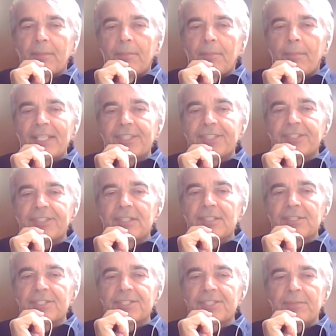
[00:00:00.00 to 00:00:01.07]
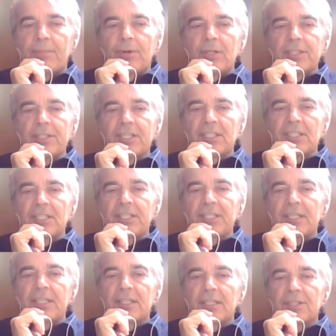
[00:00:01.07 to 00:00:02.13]
but
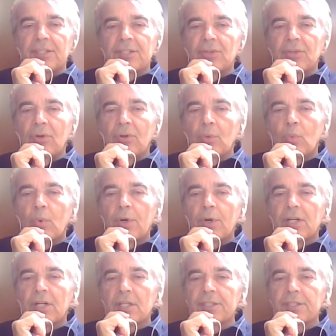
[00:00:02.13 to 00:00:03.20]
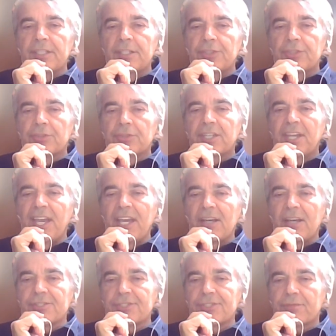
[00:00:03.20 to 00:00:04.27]
symbolically the whole world into
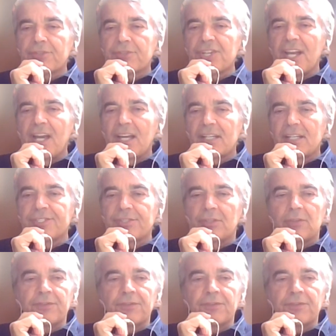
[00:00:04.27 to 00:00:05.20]
chaos of shards of